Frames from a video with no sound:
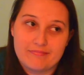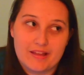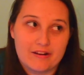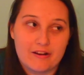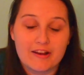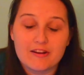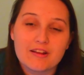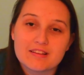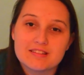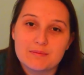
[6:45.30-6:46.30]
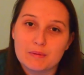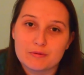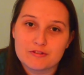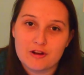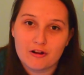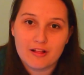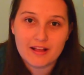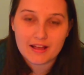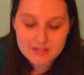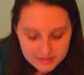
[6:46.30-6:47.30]
know, I don't like to see people struggle, I
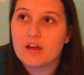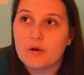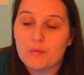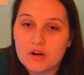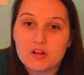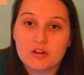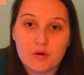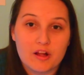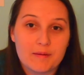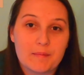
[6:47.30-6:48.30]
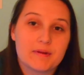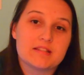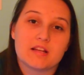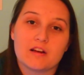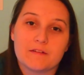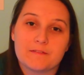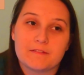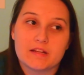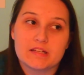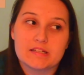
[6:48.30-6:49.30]
guess. One good quality about myself
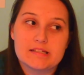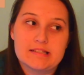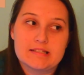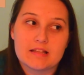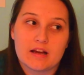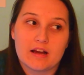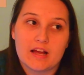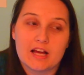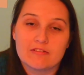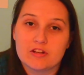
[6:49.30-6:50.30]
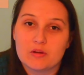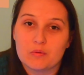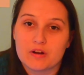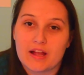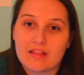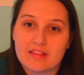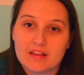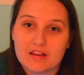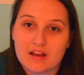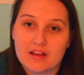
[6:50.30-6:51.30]
is that I have a good work
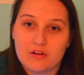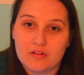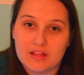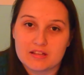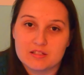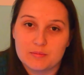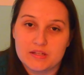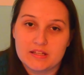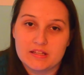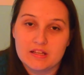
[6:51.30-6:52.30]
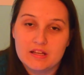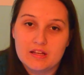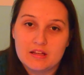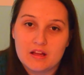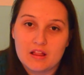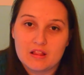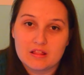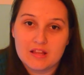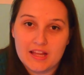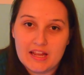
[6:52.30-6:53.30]
ethic. I don't like to be
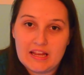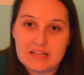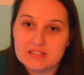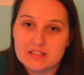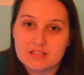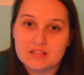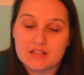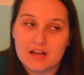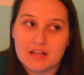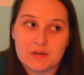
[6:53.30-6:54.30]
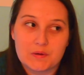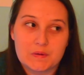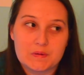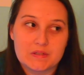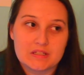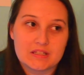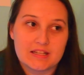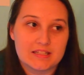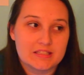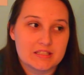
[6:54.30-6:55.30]
late. I don't
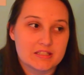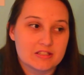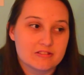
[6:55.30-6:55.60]
like to